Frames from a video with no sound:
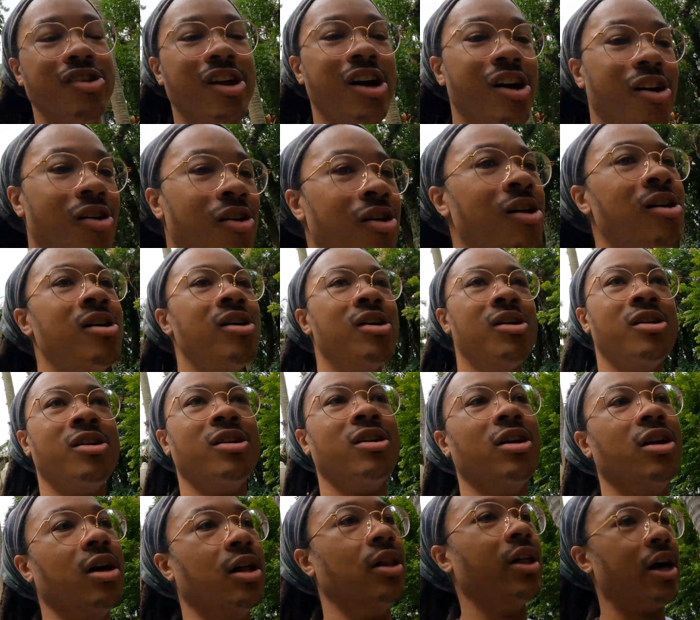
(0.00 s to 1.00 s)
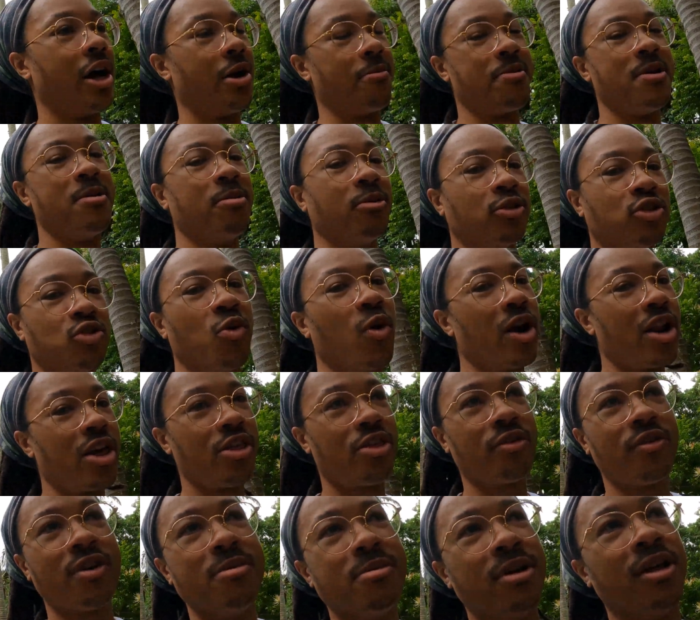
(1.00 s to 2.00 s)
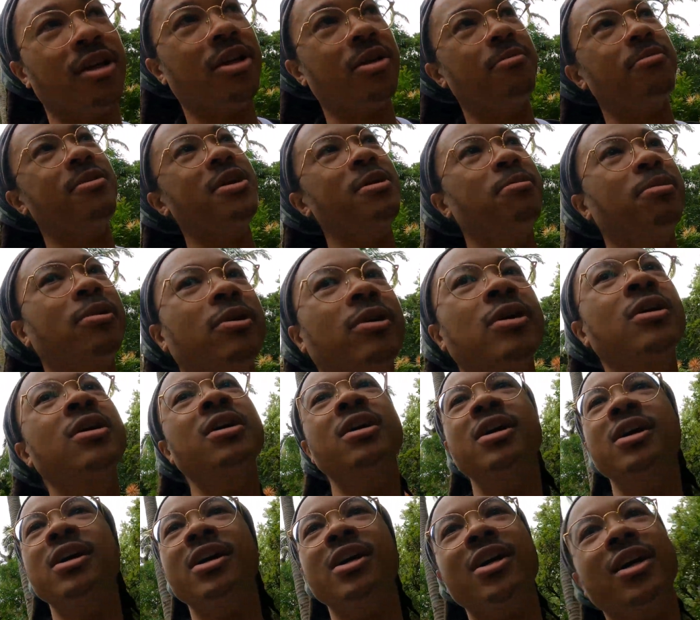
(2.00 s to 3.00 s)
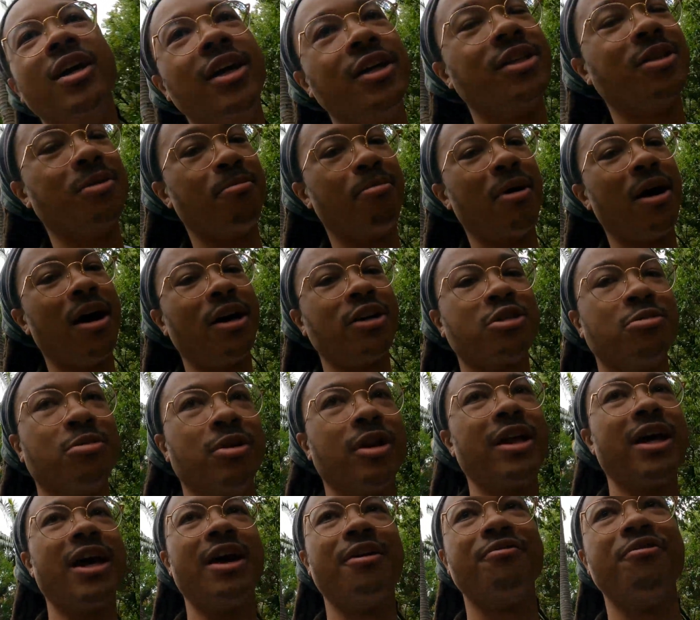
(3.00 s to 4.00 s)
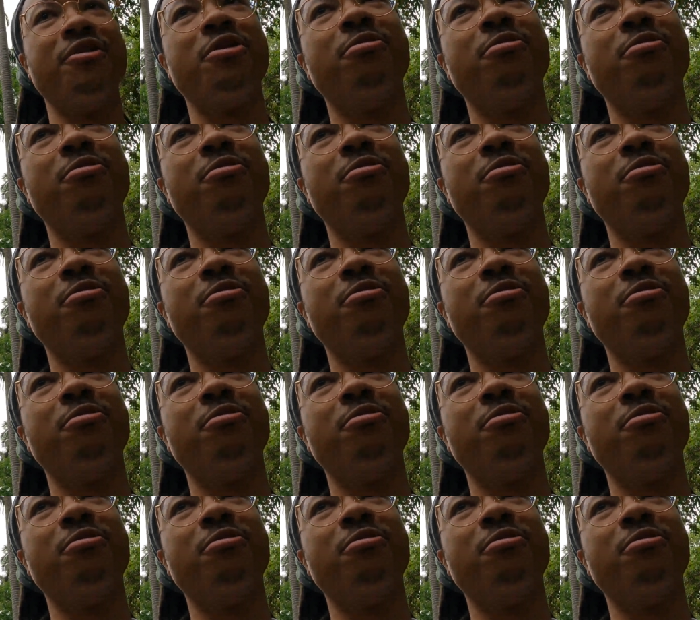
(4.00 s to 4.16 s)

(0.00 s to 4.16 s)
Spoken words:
you know, a lot of people, 23 million people. It's impossible to have